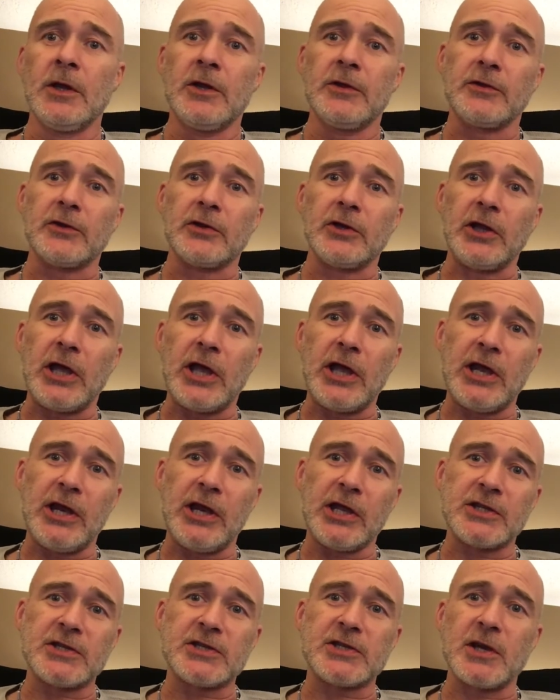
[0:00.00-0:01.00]
They're
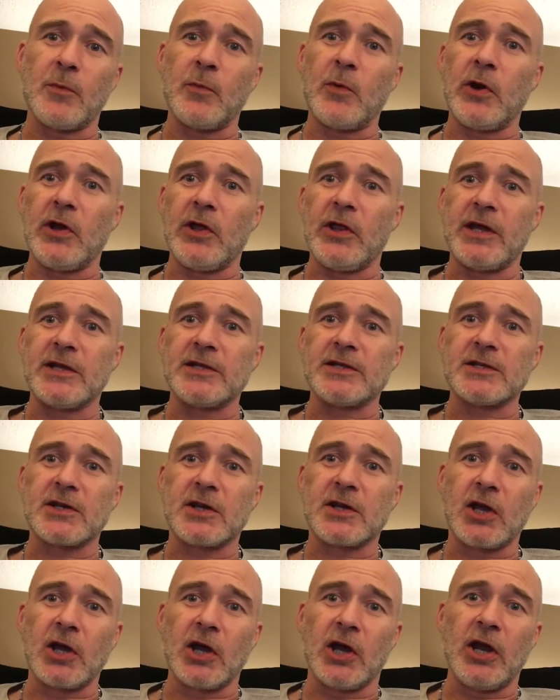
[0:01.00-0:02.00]
landing somewhere that's
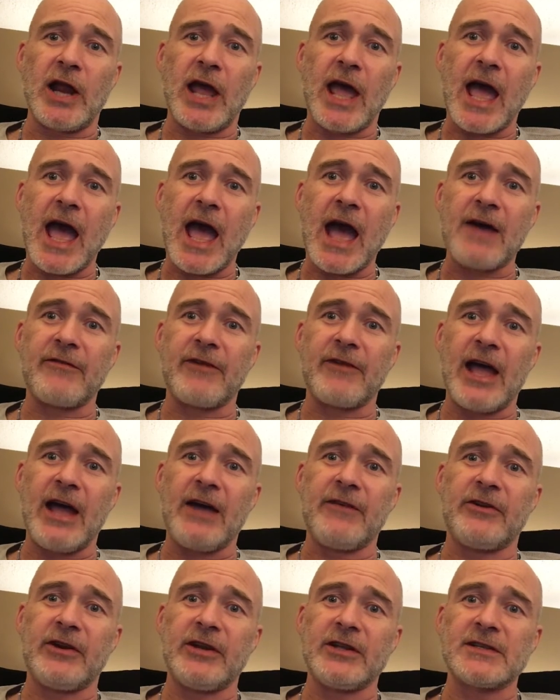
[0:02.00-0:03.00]
going to have
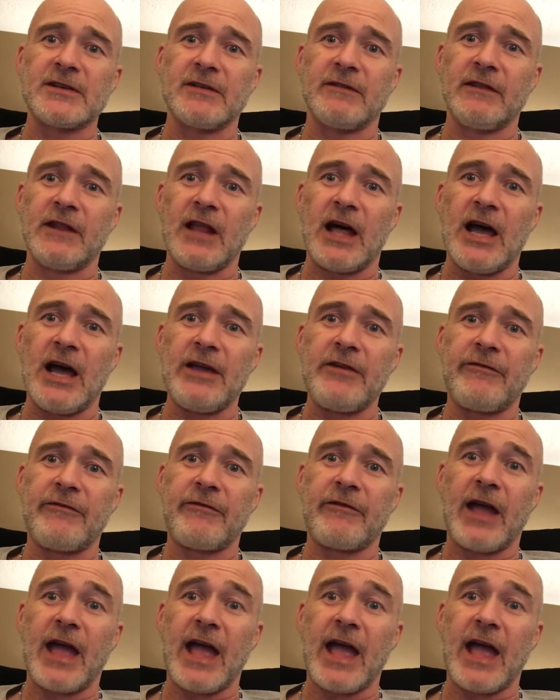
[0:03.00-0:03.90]
evidence of life